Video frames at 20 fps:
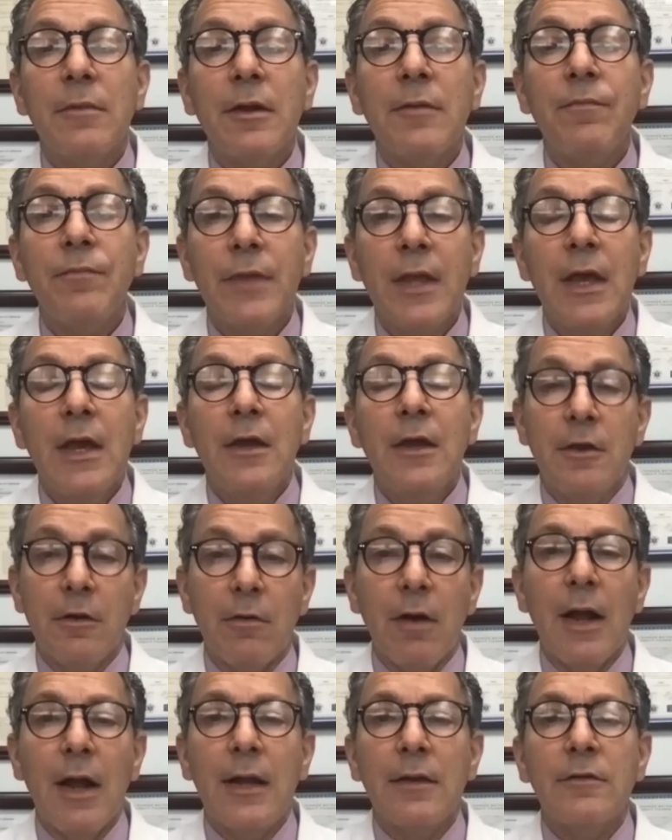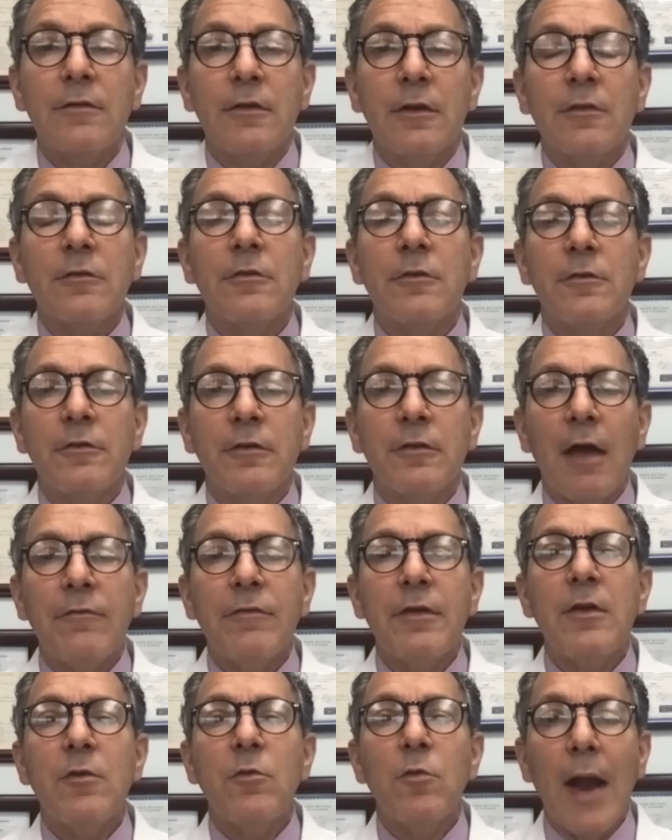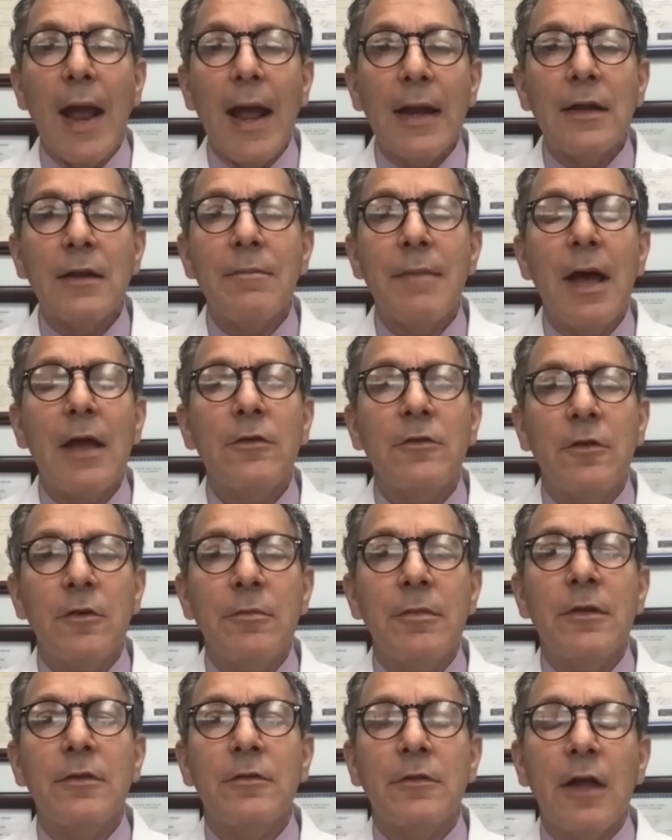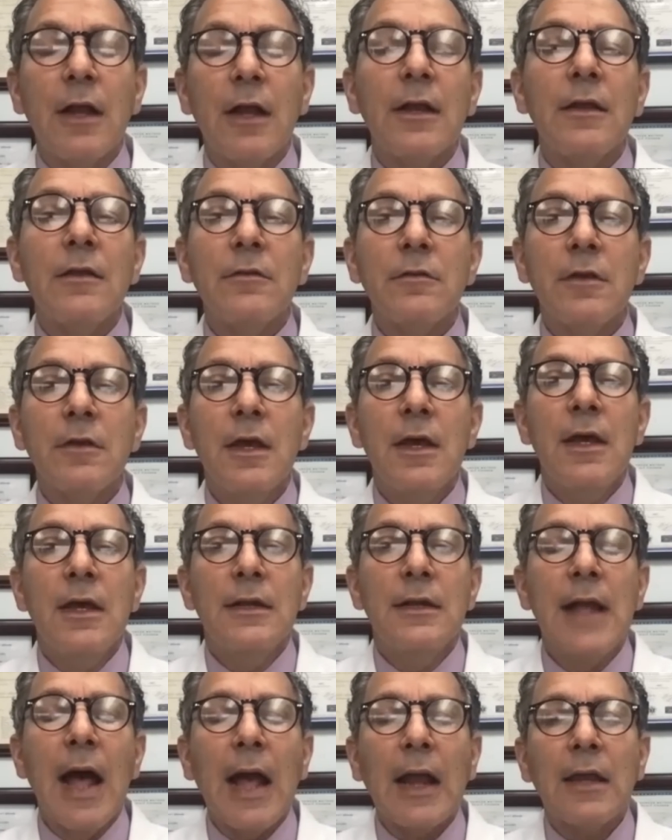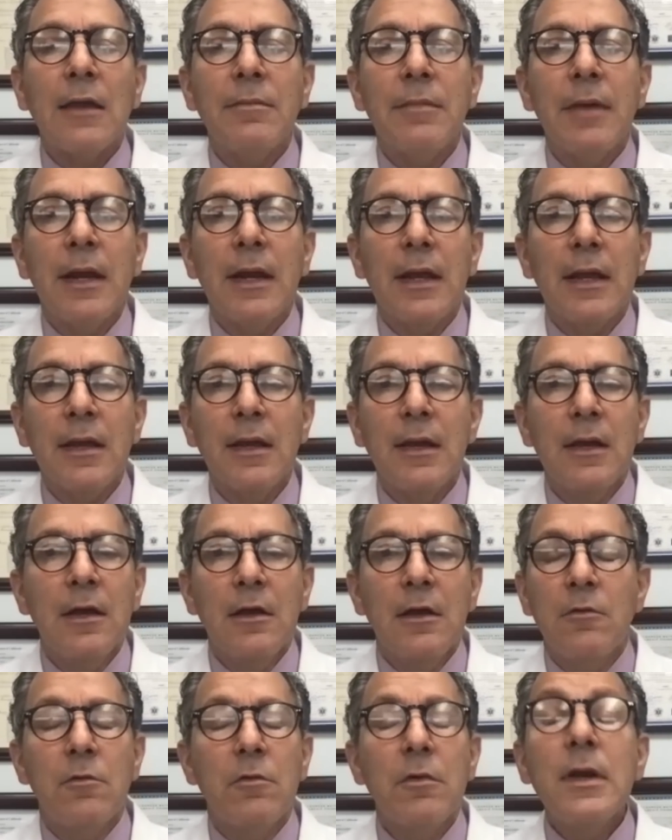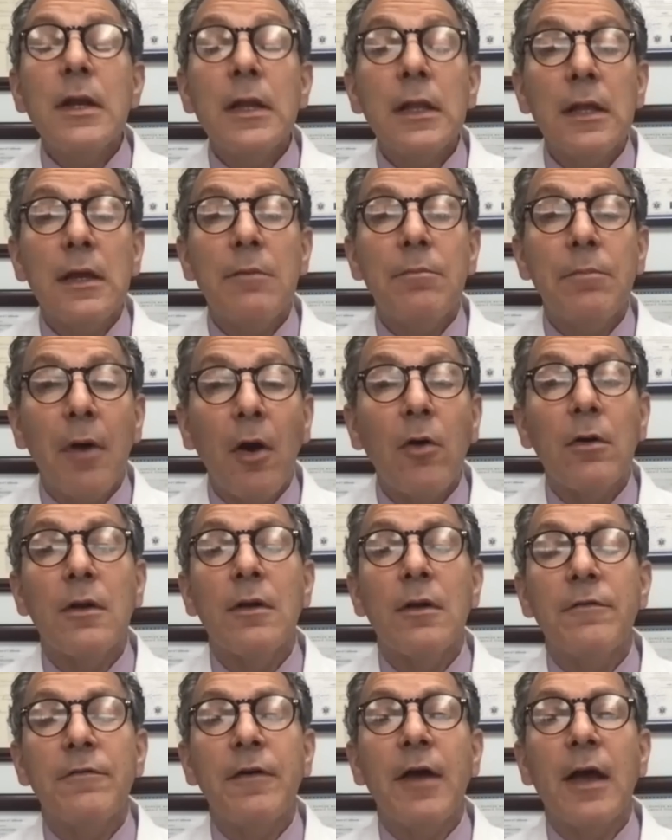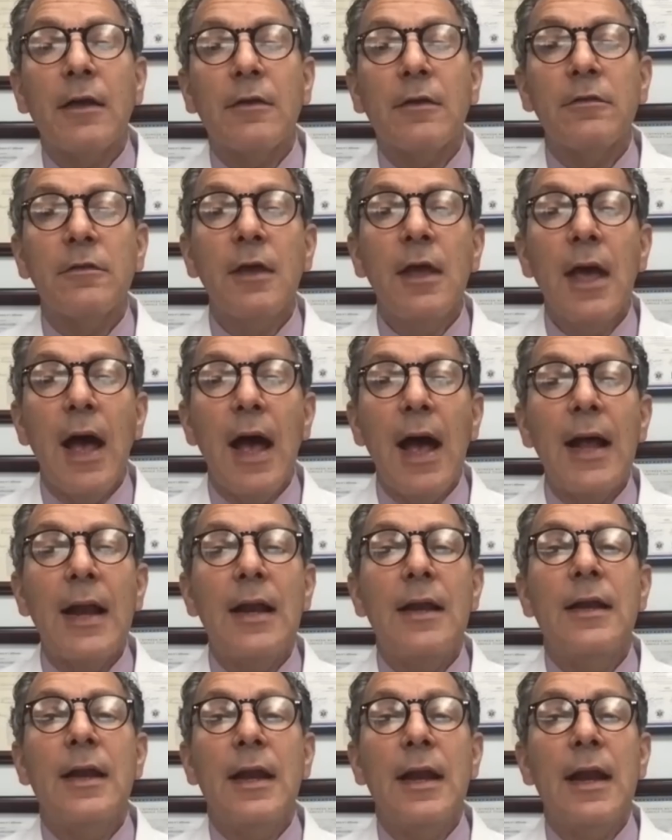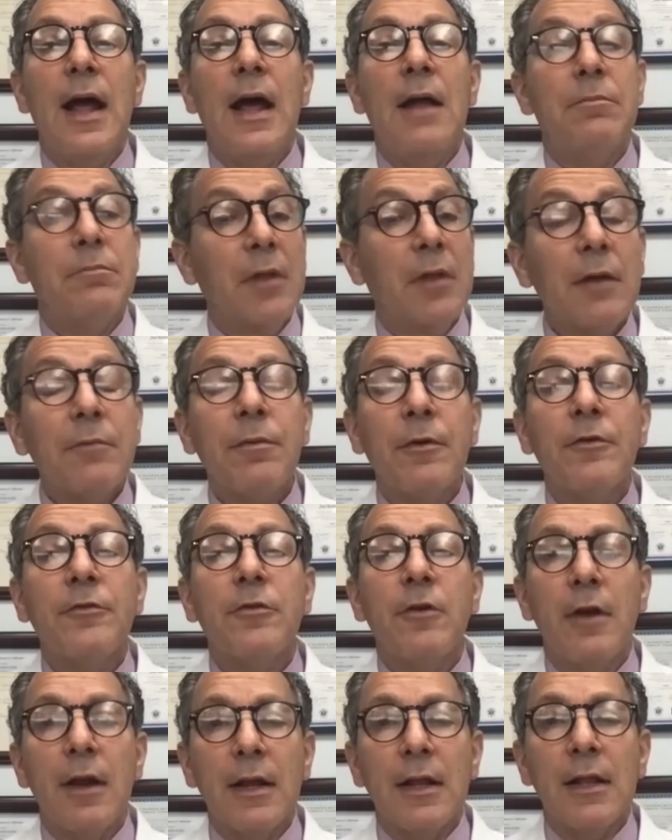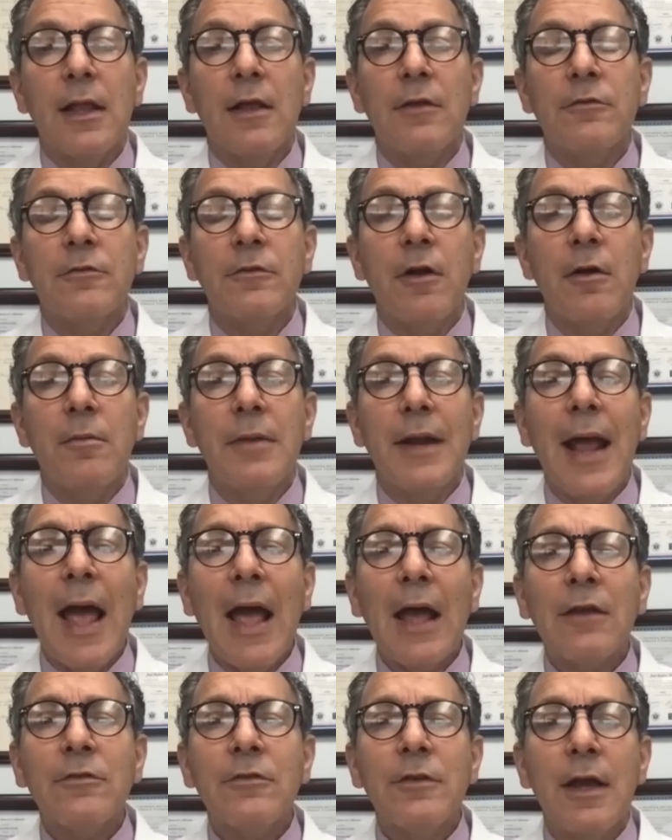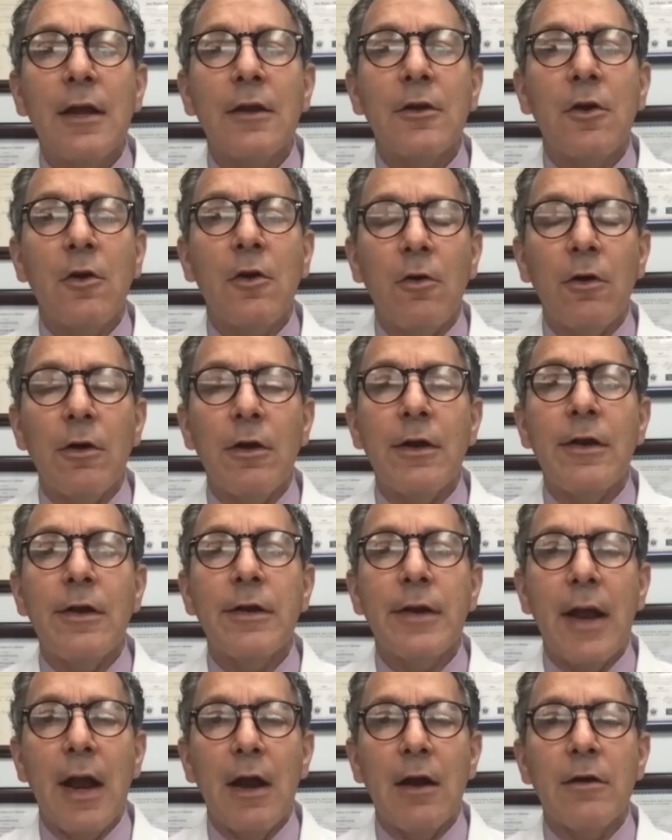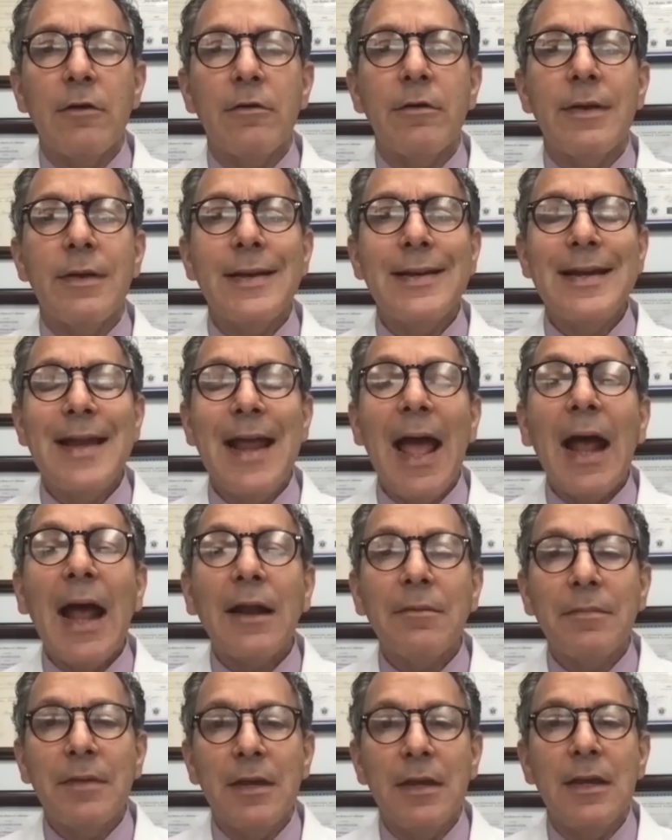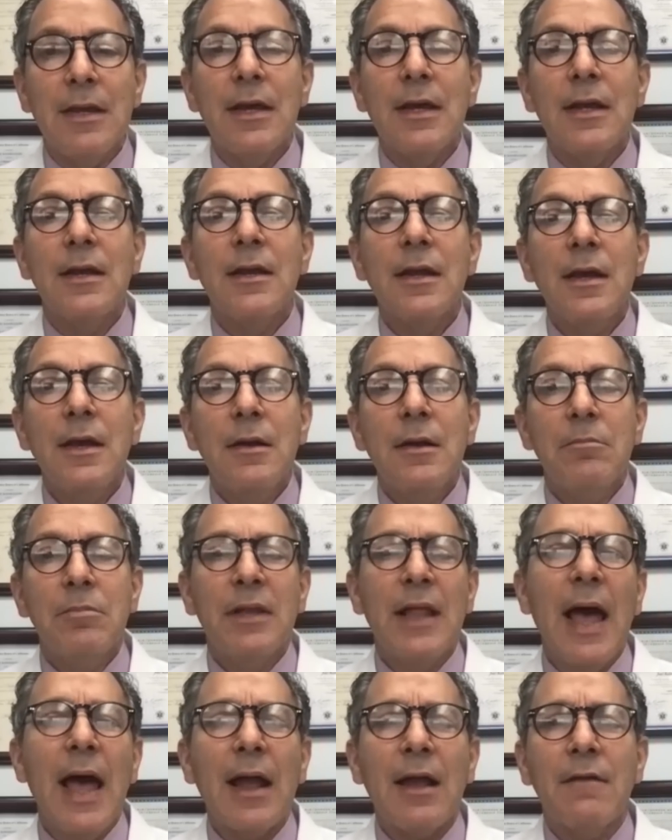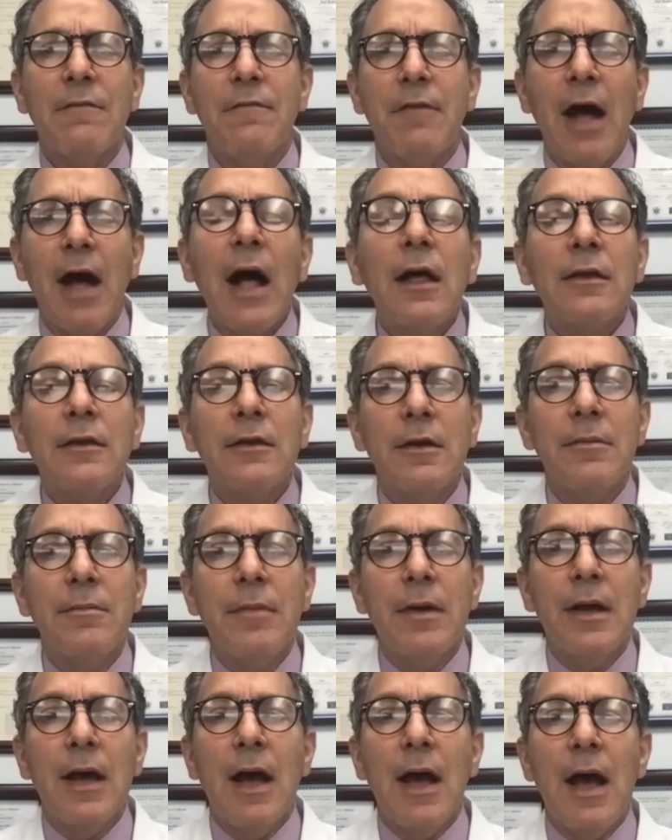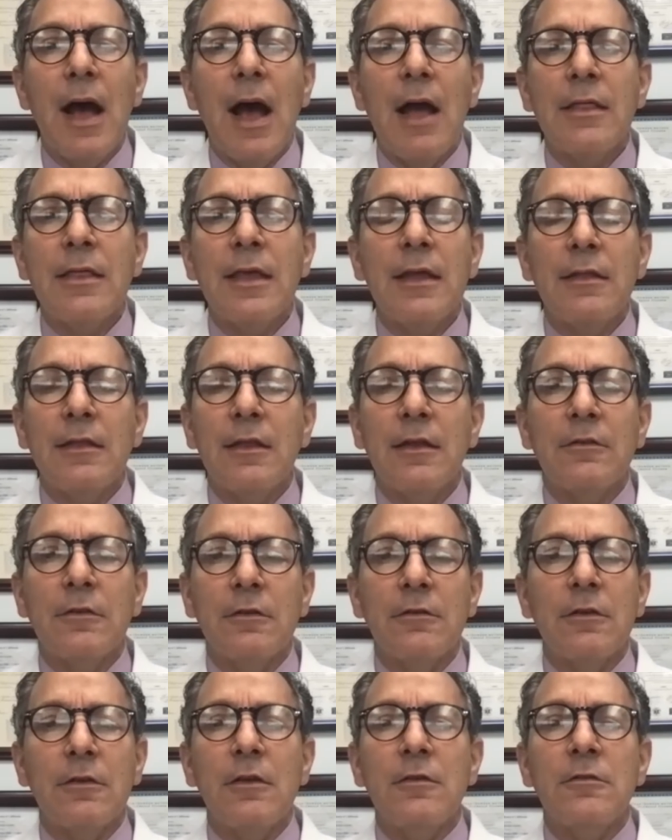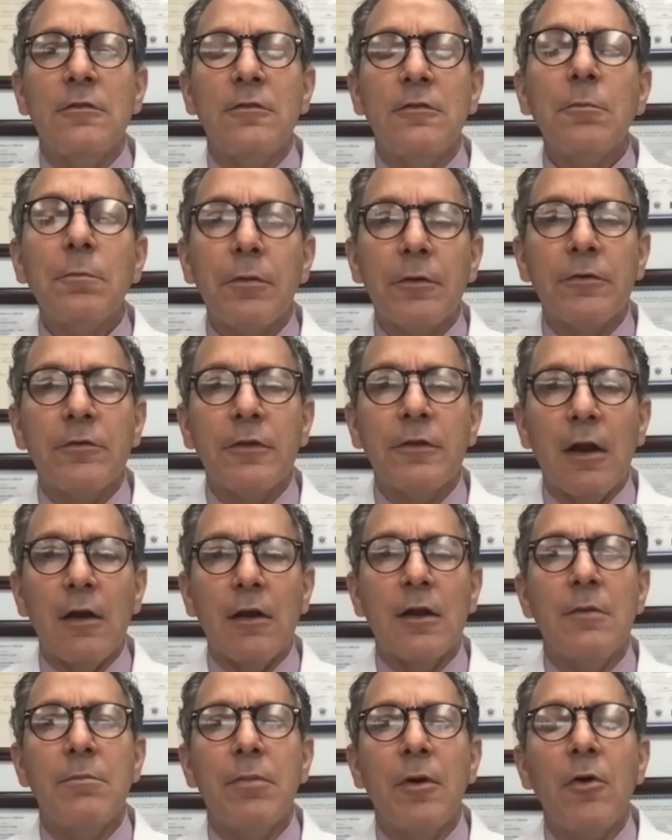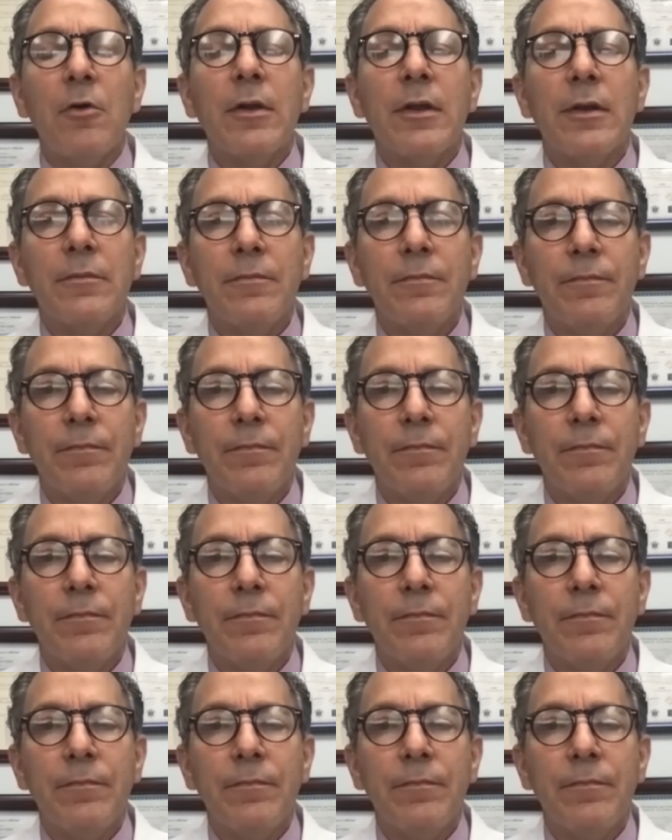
And you're right, six or seven randomized human studies documenting really potent effects on, on blood pressure, on cholesterol, but actually on coronary artery anatomy and plaque volume. I, I think this is a superstar component.